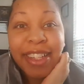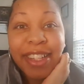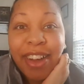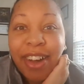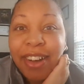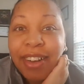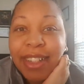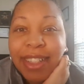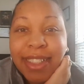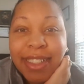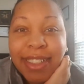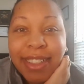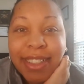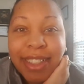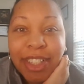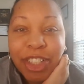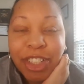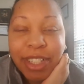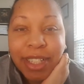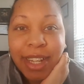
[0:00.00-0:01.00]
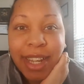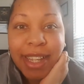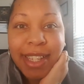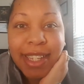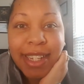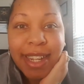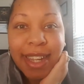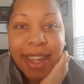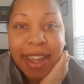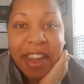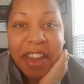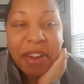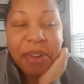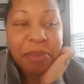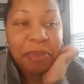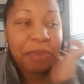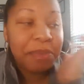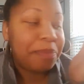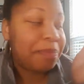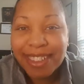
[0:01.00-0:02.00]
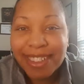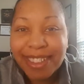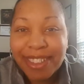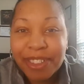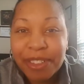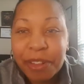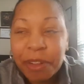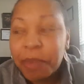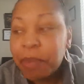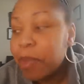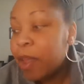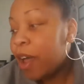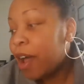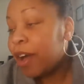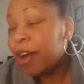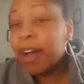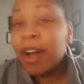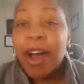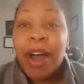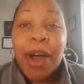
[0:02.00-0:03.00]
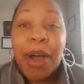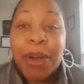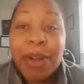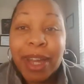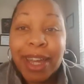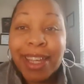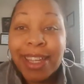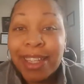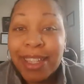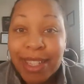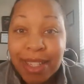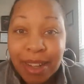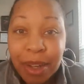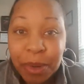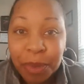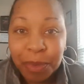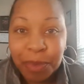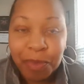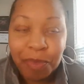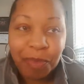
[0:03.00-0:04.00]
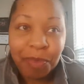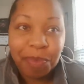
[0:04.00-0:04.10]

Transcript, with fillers: Y'all, it is such a nice day out. Okay, so